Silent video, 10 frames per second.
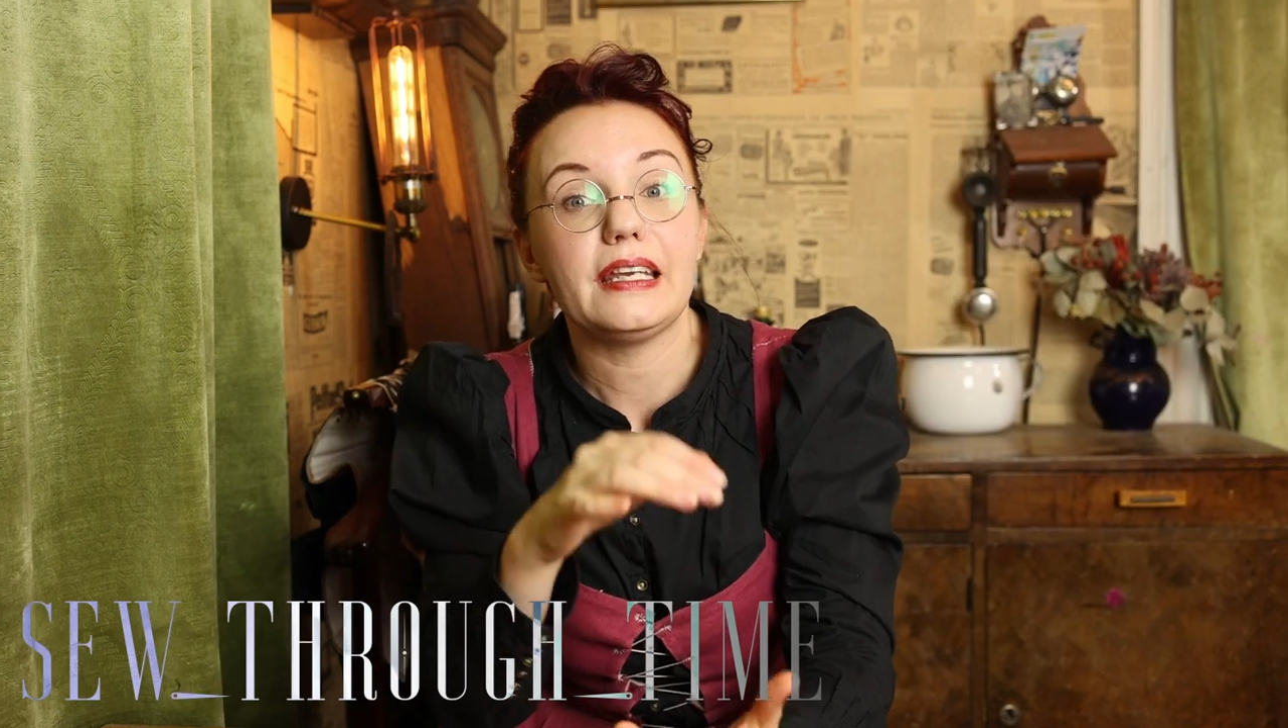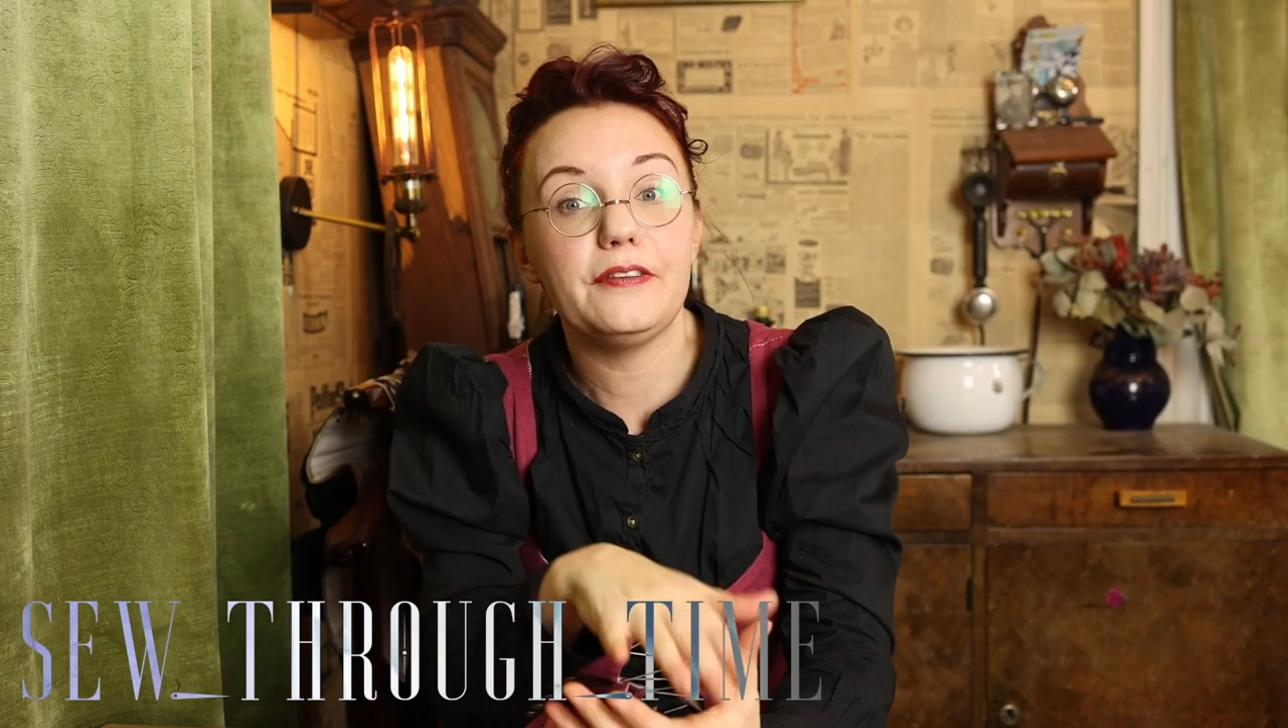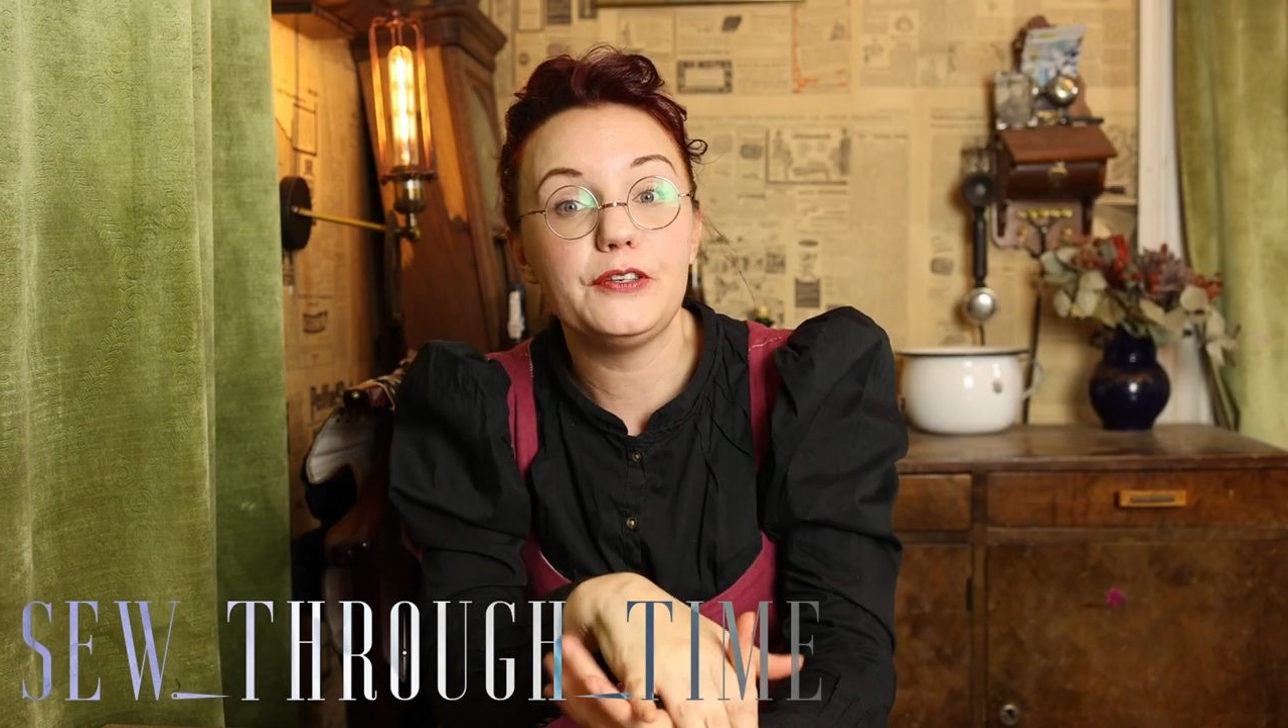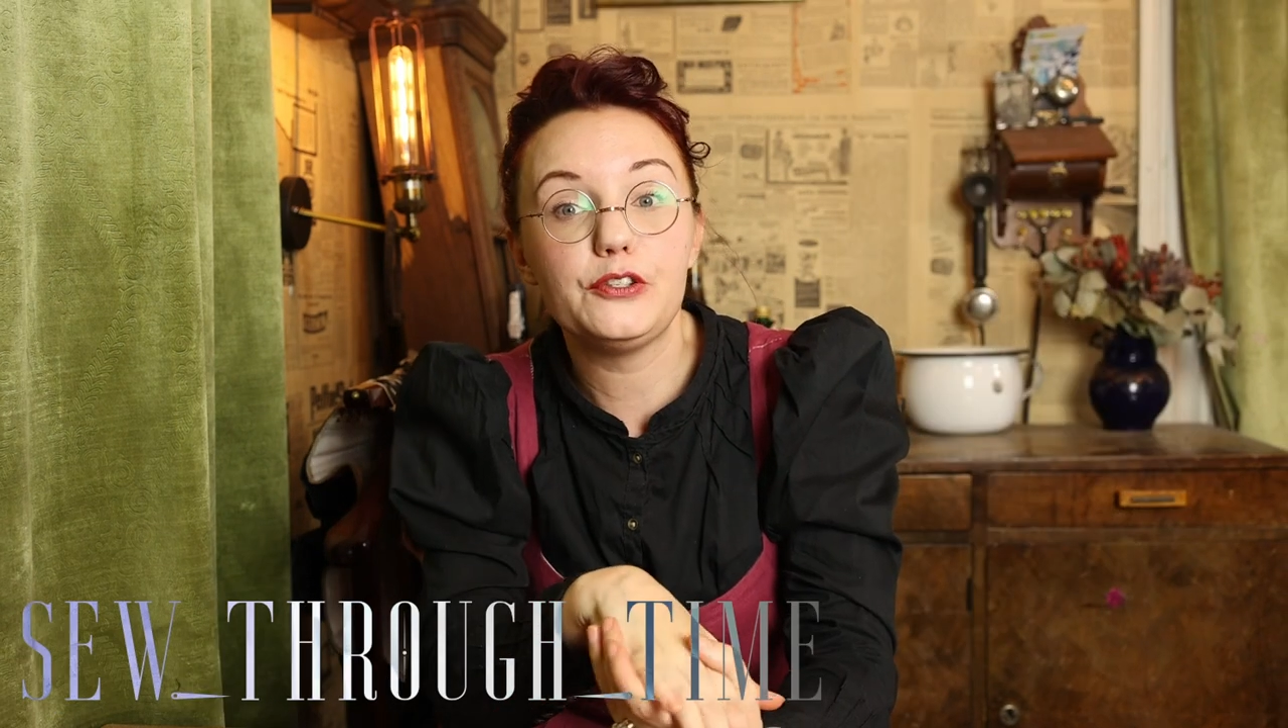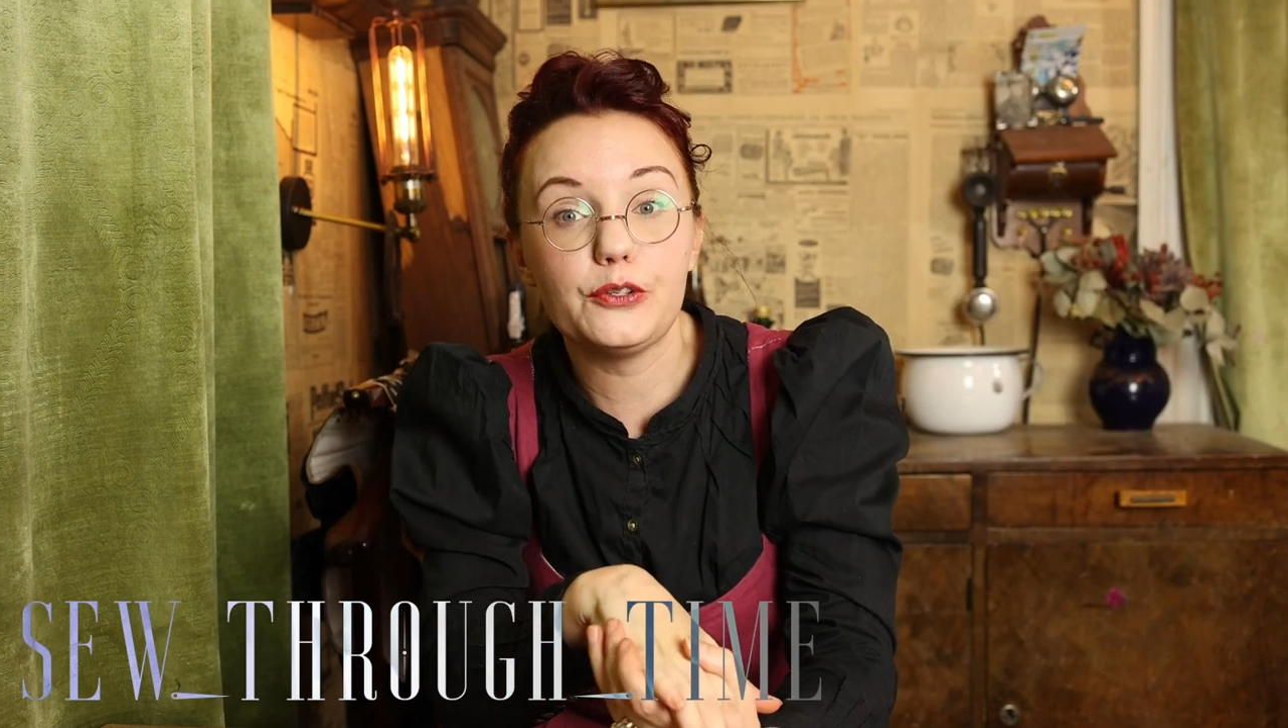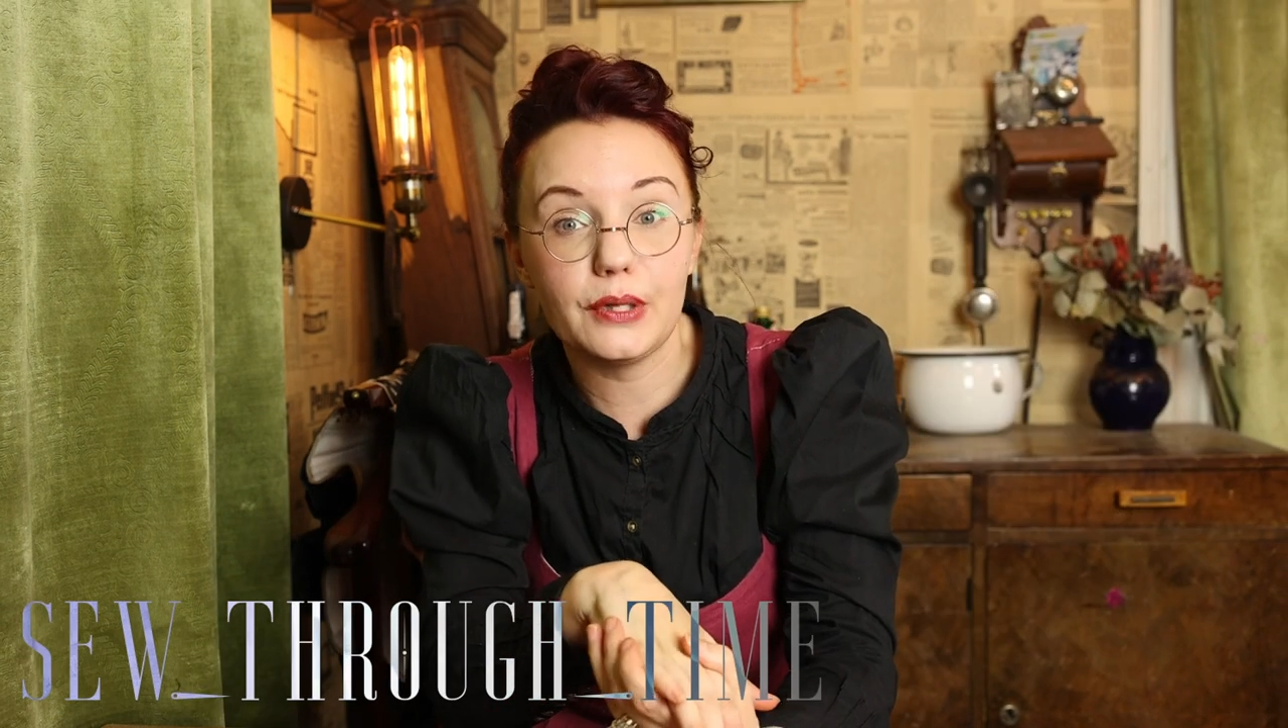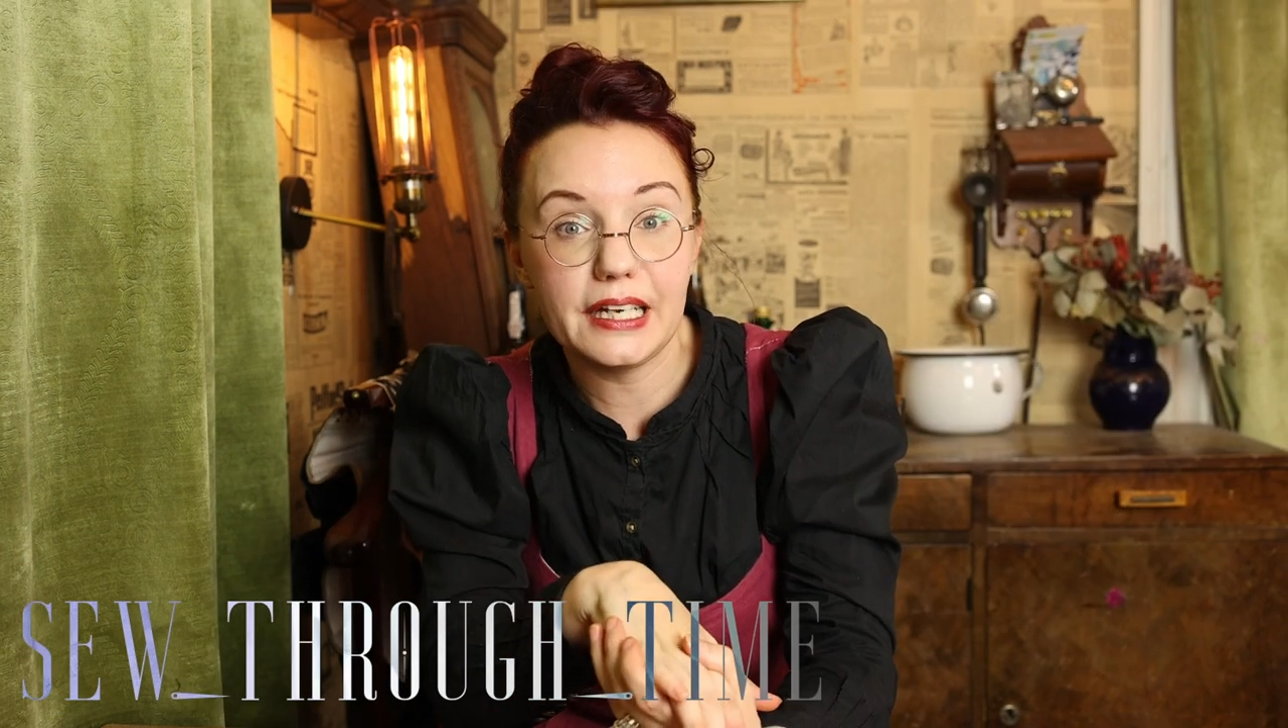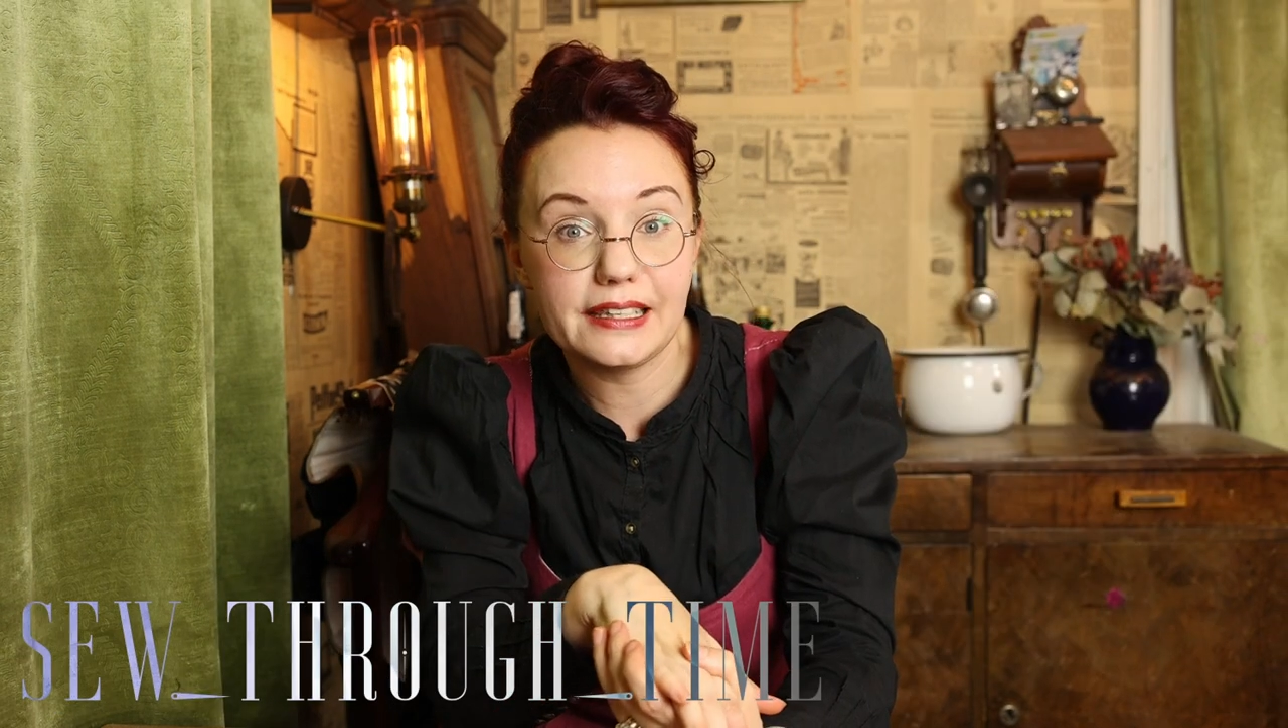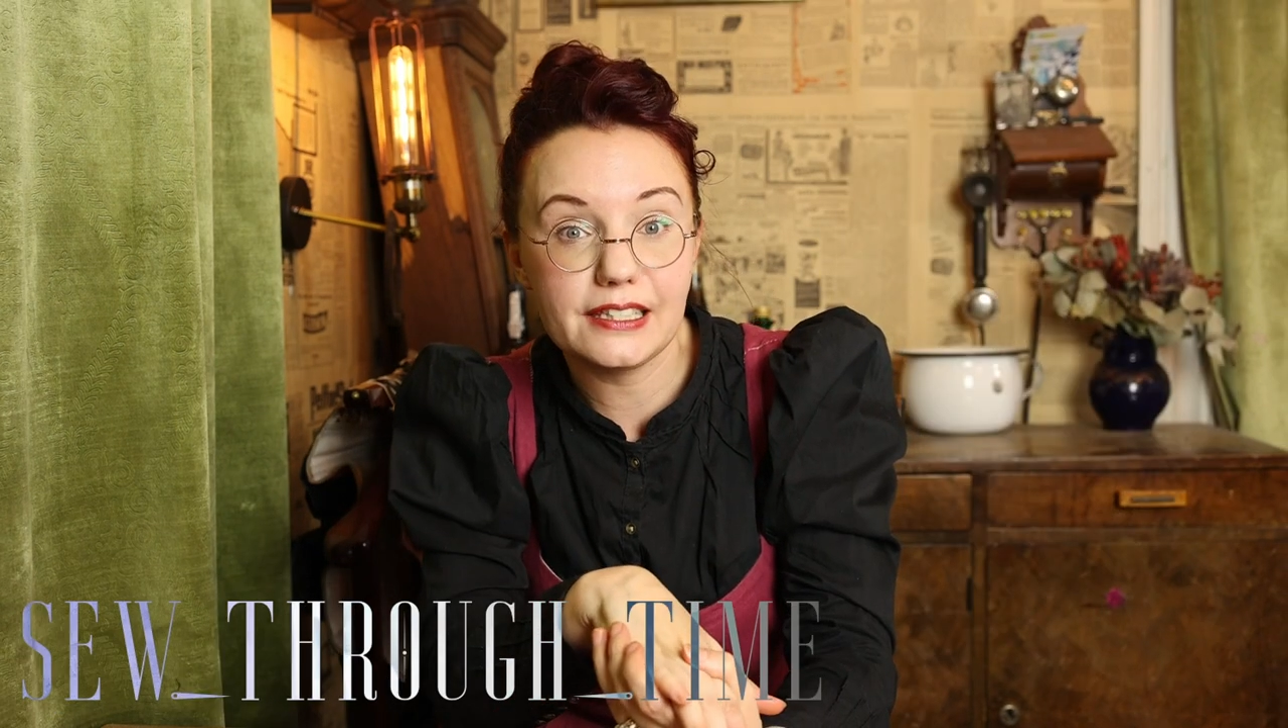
If you do like